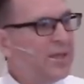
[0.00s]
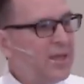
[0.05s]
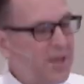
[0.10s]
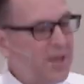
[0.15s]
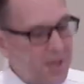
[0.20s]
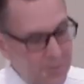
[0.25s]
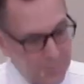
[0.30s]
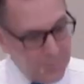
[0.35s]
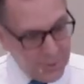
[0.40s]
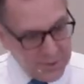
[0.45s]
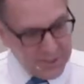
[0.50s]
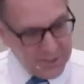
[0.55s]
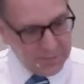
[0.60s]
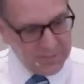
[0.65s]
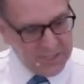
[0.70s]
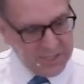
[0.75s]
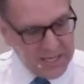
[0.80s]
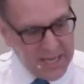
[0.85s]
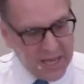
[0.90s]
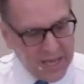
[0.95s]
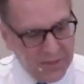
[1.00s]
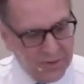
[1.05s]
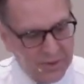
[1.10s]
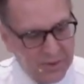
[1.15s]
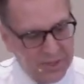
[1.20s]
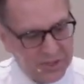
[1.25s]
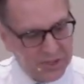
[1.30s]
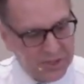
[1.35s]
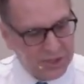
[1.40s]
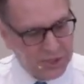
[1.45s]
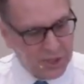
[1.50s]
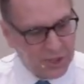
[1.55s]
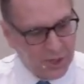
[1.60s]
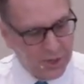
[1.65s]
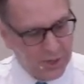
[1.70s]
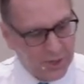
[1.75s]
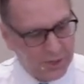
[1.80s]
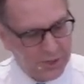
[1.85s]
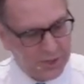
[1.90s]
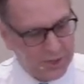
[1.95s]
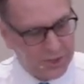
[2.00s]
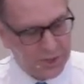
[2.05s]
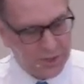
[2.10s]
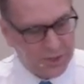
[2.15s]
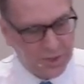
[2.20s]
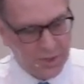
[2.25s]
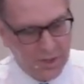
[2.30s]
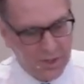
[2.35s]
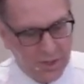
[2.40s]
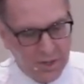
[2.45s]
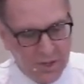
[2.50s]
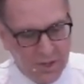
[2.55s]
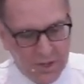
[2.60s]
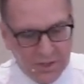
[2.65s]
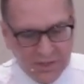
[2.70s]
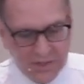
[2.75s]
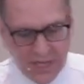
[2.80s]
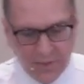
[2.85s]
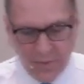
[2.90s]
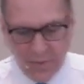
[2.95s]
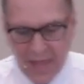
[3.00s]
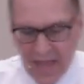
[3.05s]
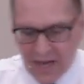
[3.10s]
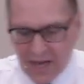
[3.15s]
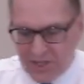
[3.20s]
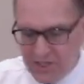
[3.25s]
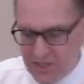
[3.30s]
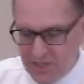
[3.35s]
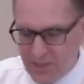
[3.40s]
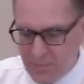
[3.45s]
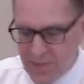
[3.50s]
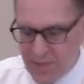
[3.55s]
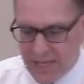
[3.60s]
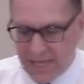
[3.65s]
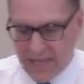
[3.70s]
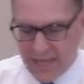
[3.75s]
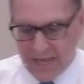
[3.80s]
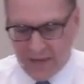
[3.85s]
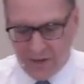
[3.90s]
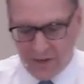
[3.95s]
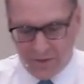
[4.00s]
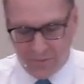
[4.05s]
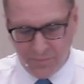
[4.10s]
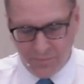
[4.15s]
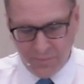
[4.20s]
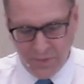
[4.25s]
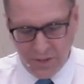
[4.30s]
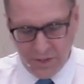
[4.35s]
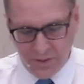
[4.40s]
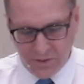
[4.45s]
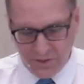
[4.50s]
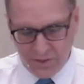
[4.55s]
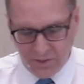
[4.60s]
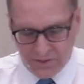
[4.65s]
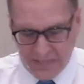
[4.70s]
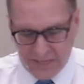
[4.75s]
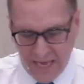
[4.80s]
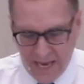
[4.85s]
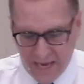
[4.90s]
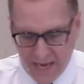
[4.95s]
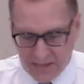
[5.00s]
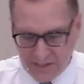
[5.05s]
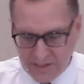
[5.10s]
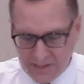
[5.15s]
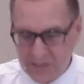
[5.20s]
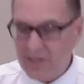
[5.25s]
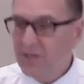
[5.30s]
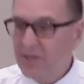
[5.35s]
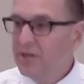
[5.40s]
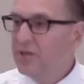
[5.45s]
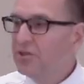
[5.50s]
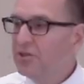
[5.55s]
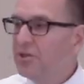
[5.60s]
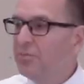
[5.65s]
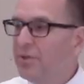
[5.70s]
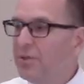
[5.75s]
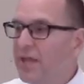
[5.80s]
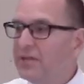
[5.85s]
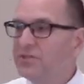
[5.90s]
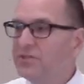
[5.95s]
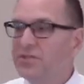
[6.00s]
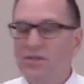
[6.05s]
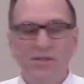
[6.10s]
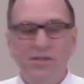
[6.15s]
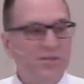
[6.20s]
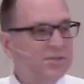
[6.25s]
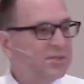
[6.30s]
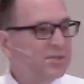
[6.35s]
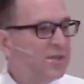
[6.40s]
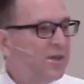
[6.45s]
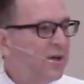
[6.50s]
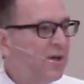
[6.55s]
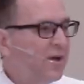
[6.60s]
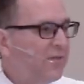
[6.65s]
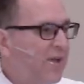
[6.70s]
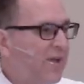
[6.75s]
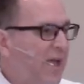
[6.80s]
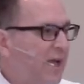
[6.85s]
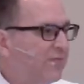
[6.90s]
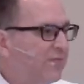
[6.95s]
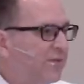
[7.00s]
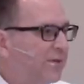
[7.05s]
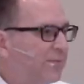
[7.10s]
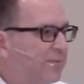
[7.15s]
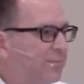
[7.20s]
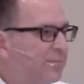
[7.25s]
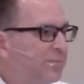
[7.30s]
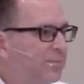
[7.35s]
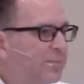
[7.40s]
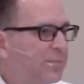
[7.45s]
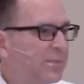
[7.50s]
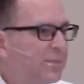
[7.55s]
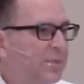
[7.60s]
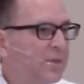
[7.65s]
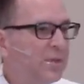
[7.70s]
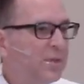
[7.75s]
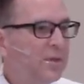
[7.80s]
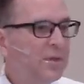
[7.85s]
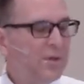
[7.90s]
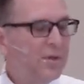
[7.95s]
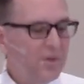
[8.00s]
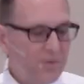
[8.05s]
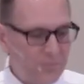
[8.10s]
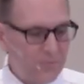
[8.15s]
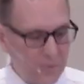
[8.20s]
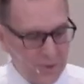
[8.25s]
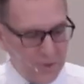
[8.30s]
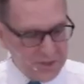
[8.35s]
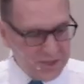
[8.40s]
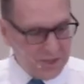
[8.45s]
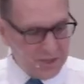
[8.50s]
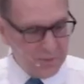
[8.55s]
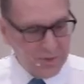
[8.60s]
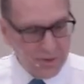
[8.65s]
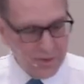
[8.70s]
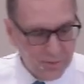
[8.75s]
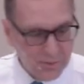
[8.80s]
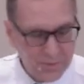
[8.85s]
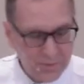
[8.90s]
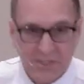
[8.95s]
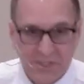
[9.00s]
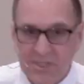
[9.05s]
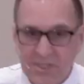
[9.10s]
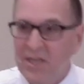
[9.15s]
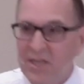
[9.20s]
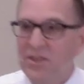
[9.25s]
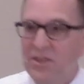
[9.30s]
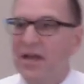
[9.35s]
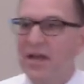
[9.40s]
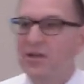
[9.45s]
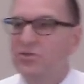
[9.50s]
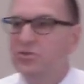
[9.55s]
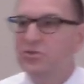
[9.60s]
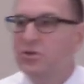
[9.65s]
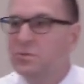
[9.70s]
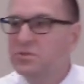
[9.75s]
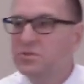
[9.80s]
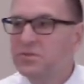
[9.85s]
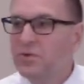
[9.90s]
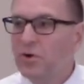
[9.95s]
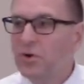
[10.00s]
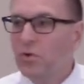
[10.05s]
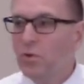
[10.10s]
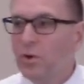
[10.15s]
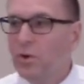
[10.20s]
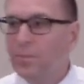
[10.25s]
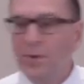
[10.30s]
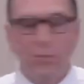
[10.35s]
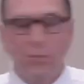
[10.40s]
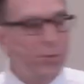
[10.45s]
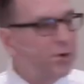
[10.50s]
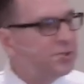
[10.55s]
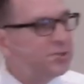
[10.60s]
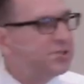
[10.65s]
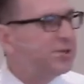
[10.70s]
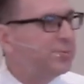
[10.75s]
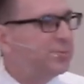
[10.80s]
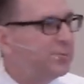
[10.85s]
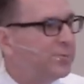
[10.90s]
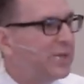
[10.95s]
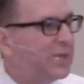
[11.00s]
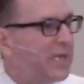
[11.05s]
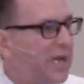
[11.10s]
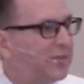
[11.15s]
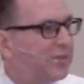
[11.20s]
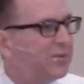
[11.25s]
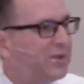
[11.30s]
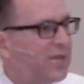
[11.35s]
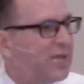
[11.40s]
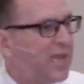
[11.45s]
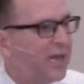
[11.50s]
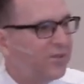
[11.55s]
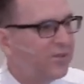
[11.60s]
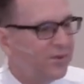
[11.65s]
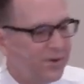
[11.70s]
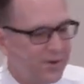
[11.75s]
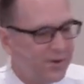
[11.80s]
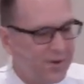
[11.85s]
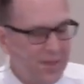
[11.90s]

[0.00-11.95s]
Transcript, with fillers: and put them together in his church so that we actually begin to taste the blessings of heaven. Unfortunately, we don't always think of that in terms of our corporate worship when we gather together.